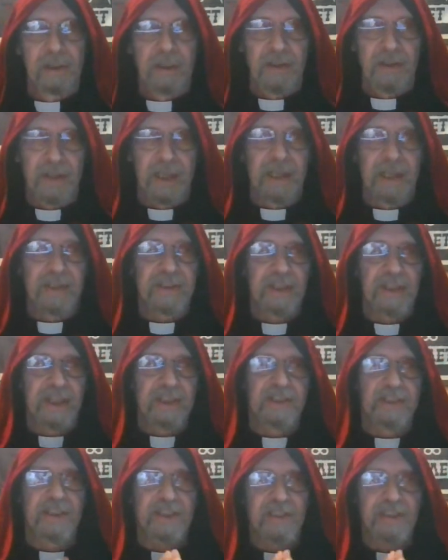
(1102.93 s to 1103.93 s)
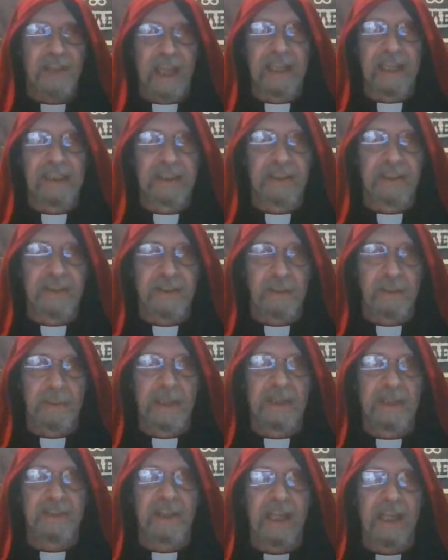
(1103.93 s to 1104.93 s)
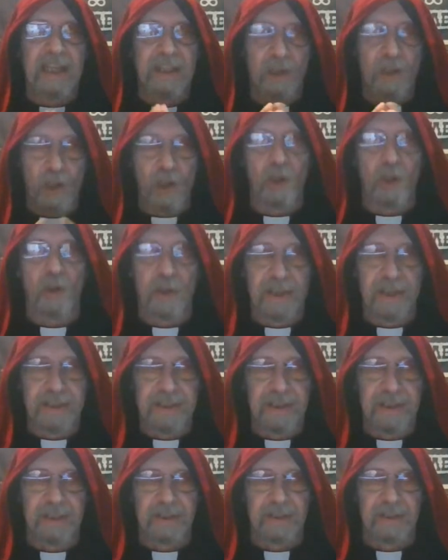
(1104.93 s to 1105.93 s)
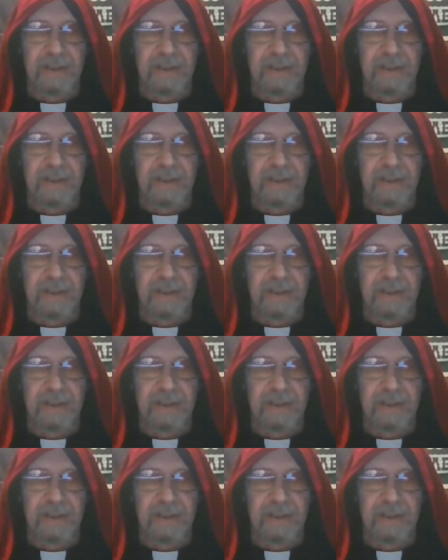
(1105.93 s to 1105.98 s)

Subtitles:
things into Satanism. It's a current.